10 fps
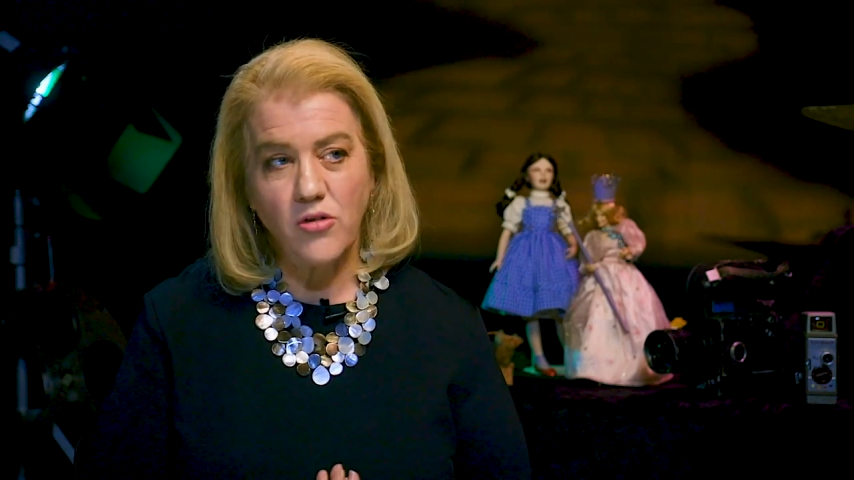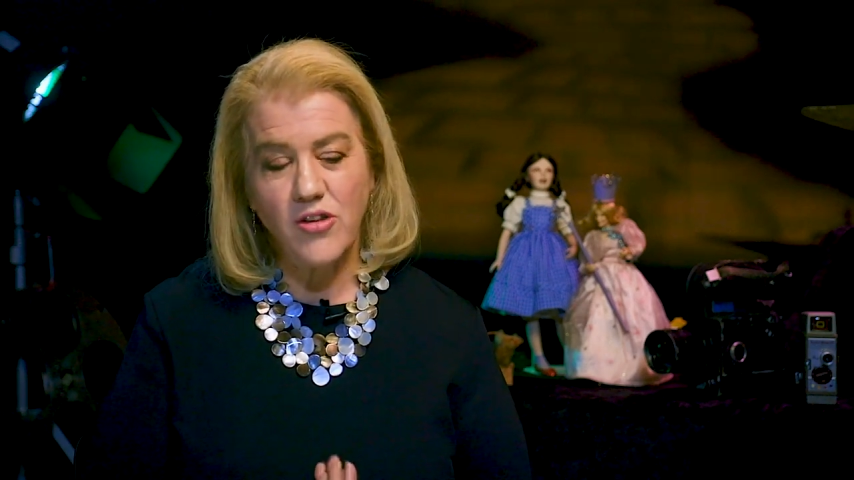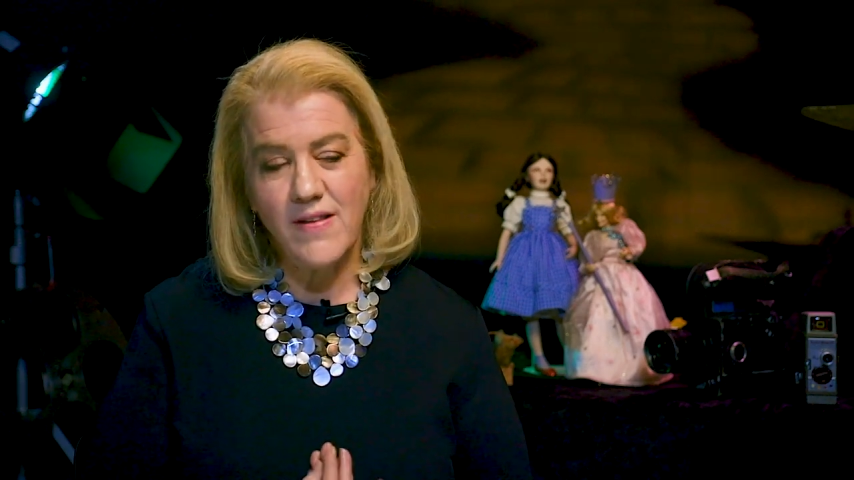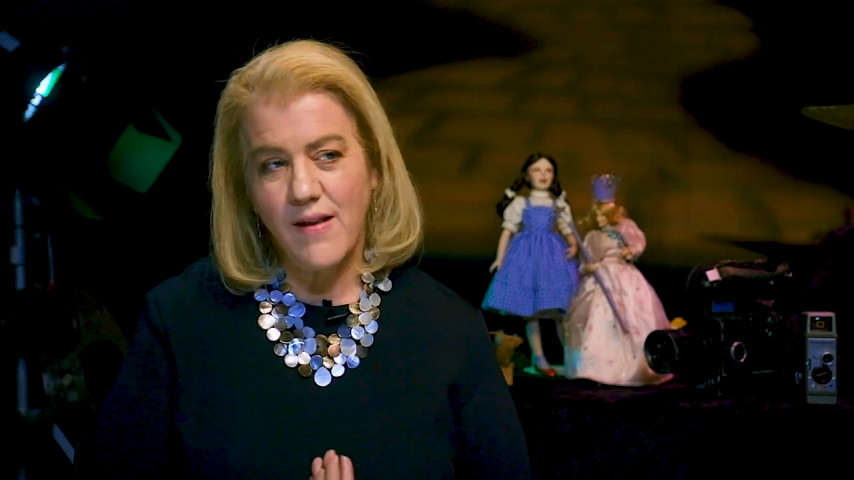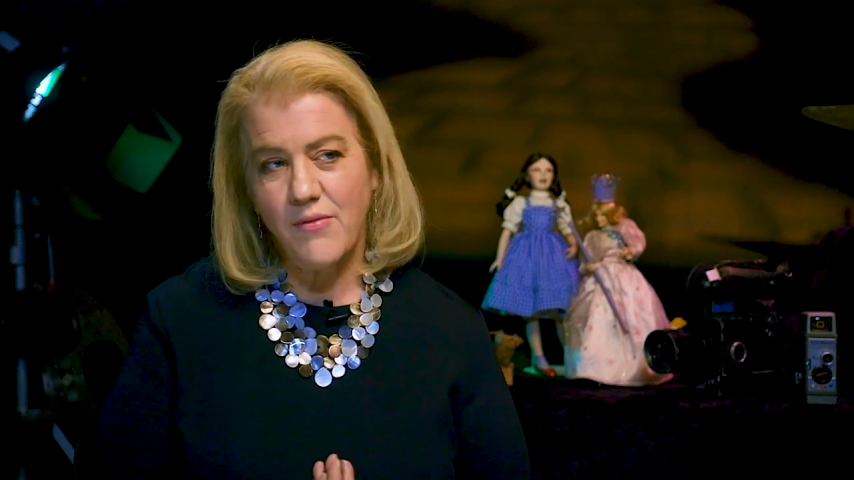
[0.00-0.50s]

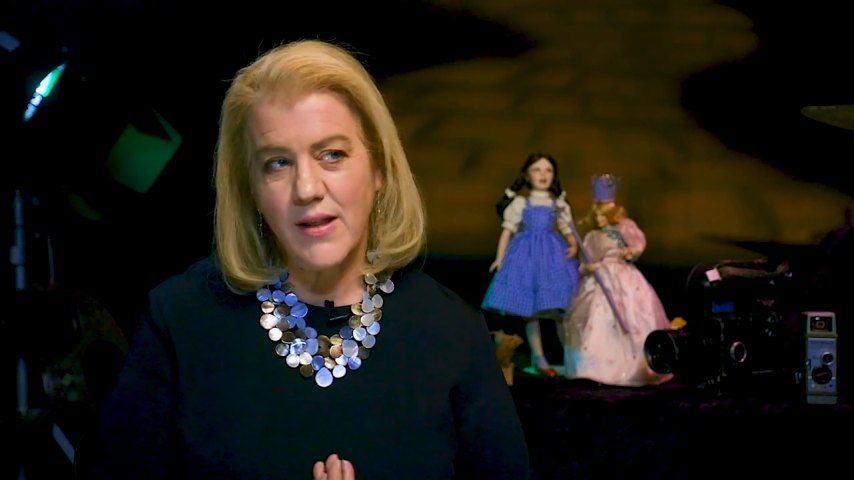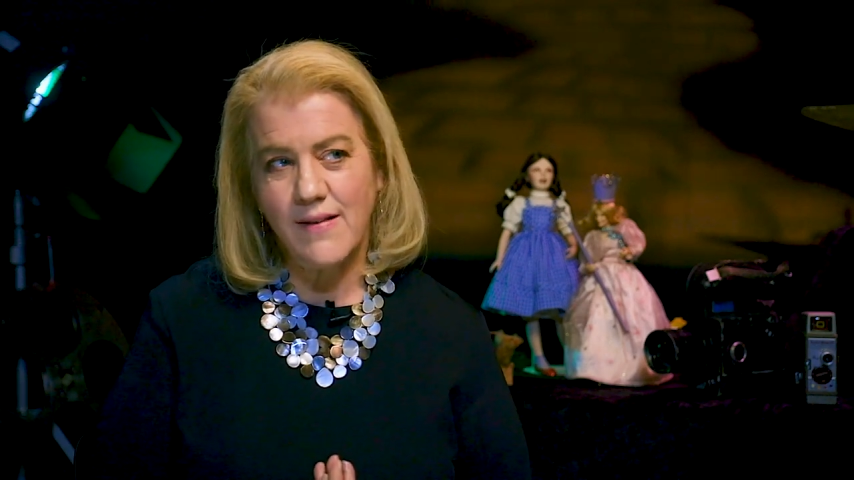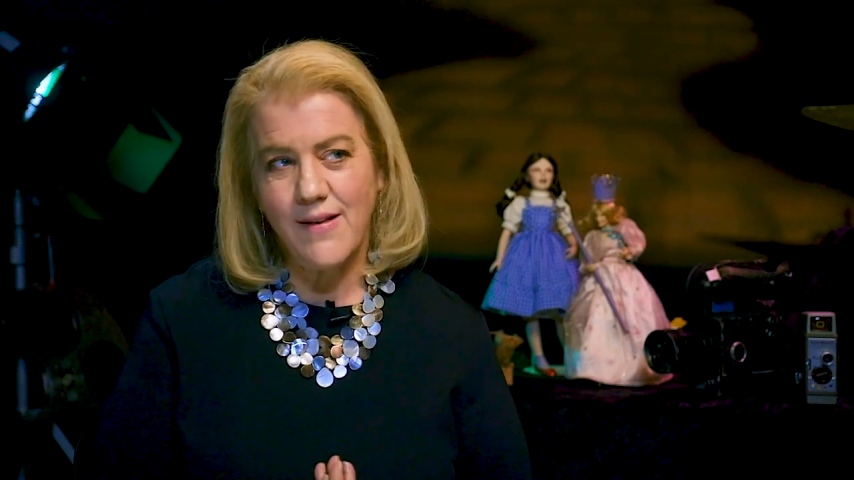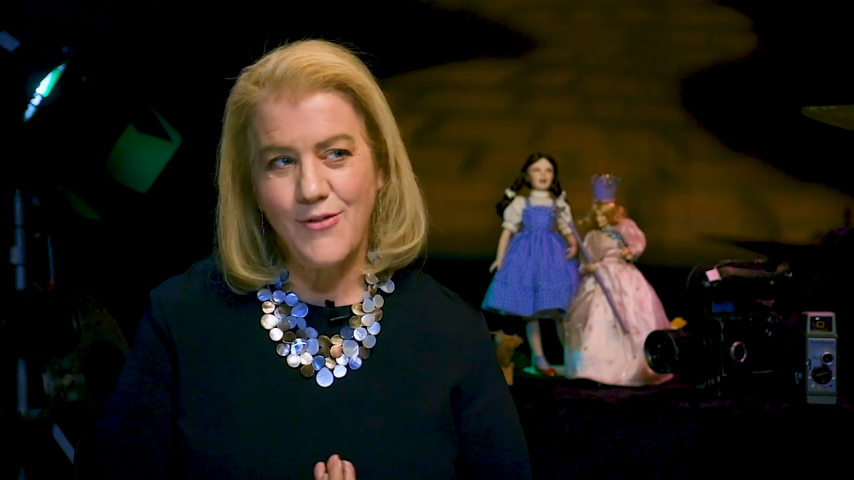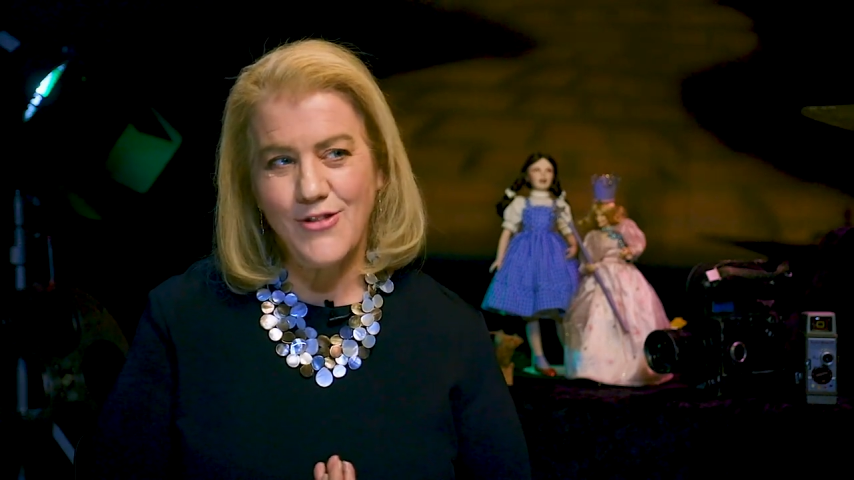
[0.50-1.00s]
She's
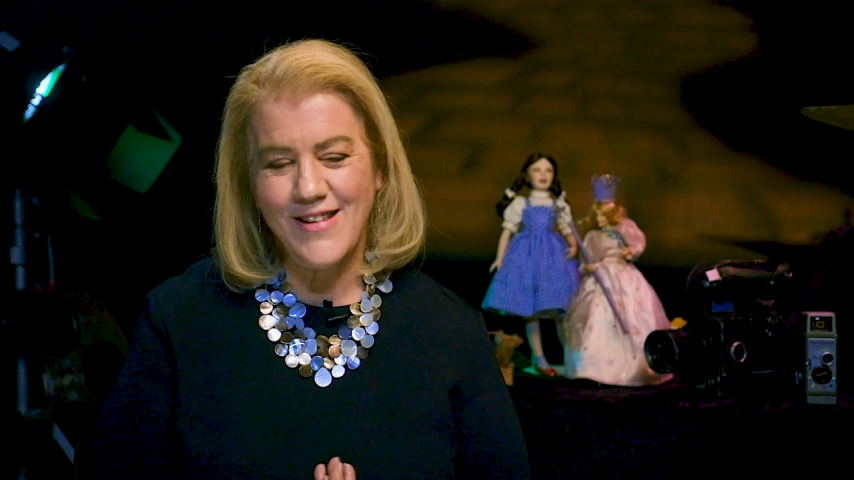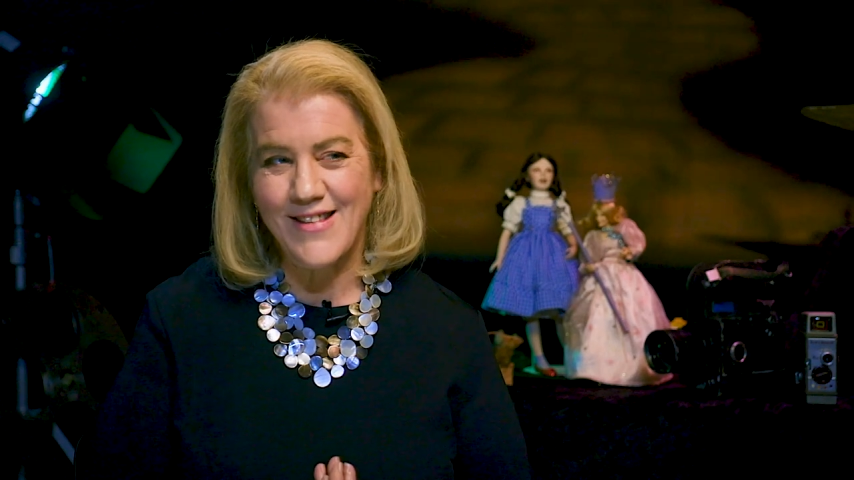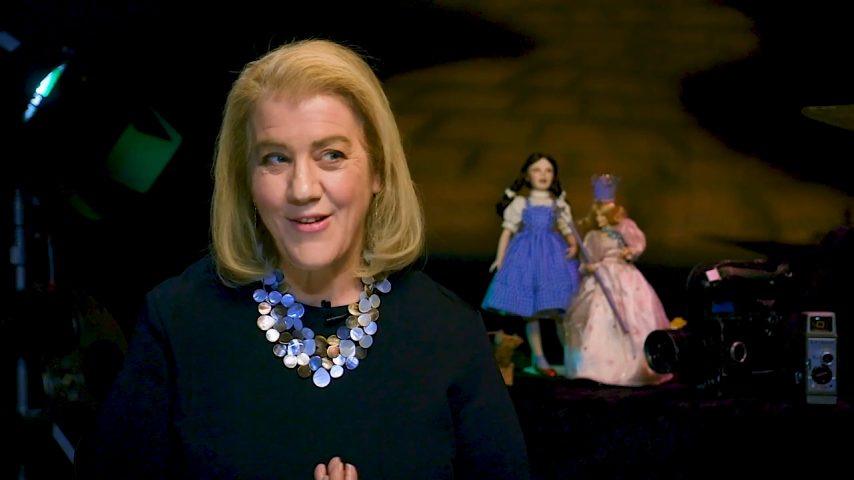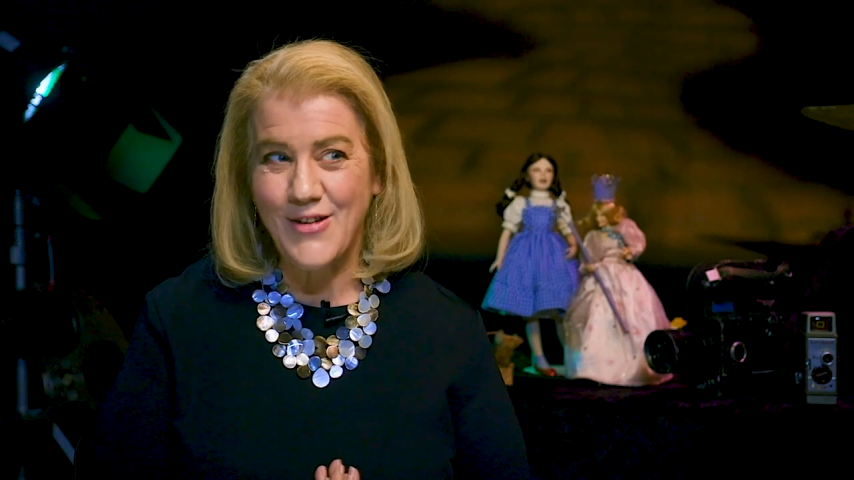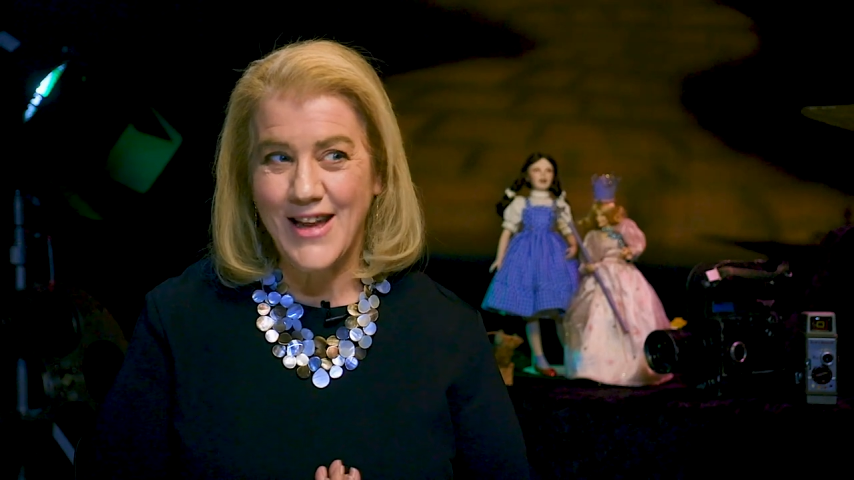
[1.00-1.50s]
77, she's
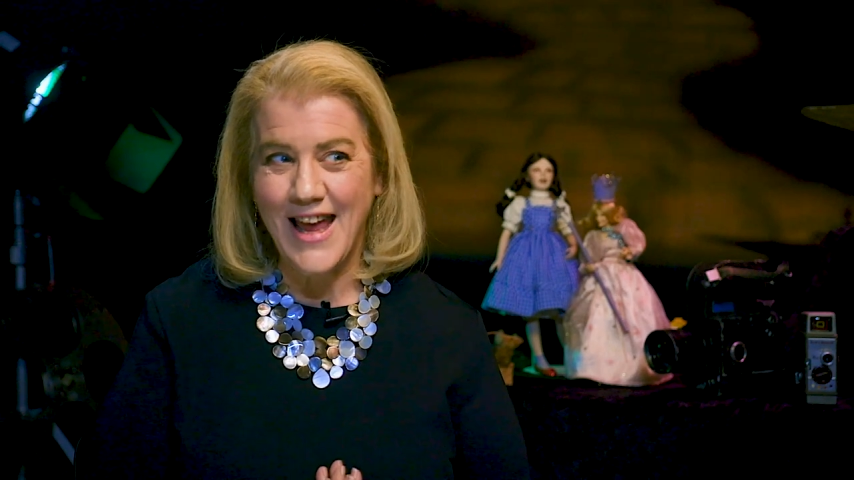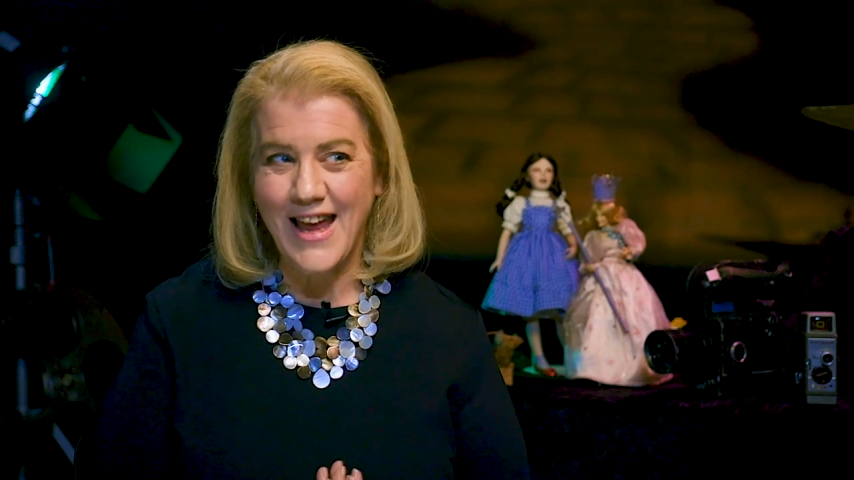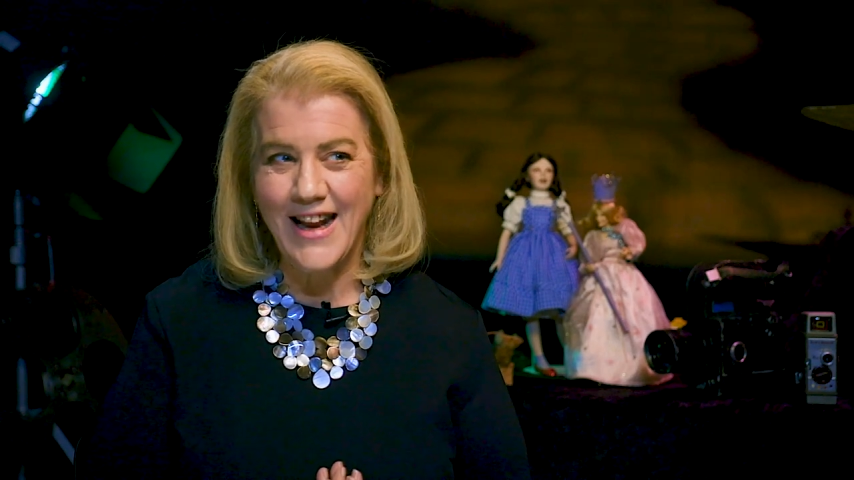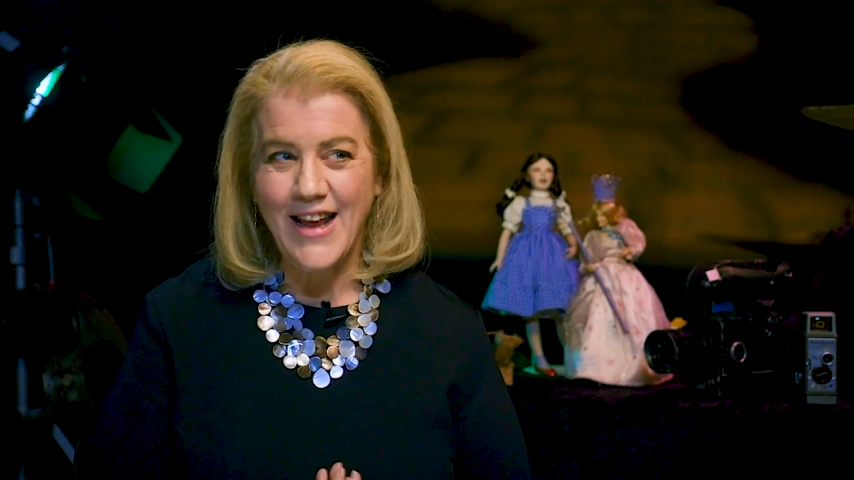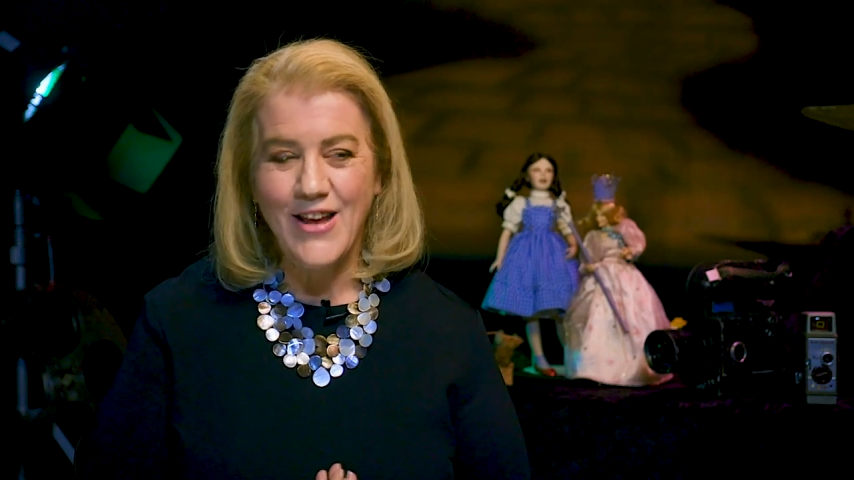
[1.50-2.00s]

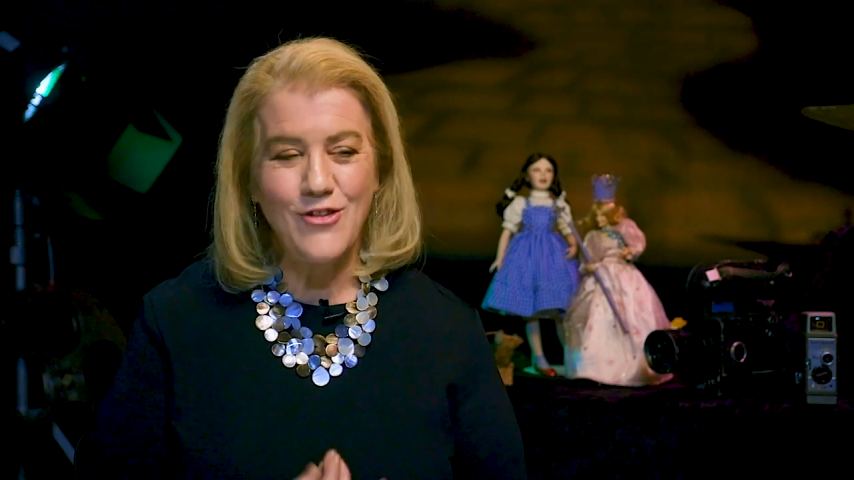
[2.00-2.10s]
78.